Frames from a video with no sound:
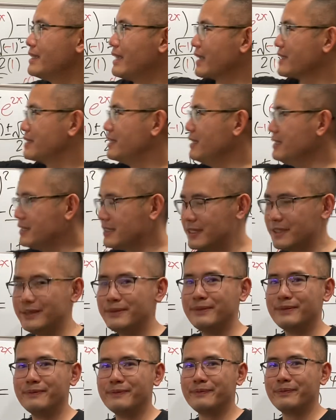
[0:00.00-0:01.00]
like this,
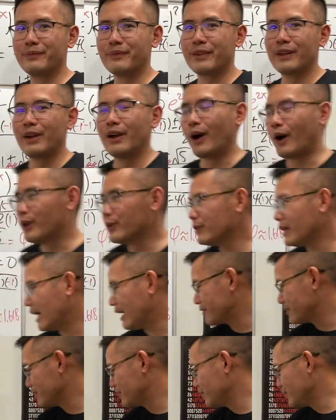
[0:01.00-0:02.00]
all you
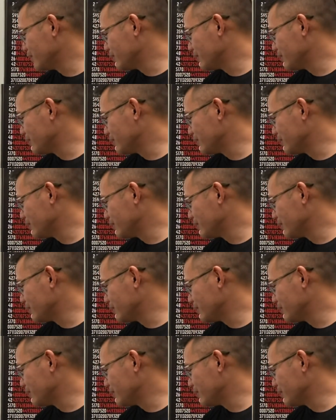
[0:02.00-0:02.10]
have to do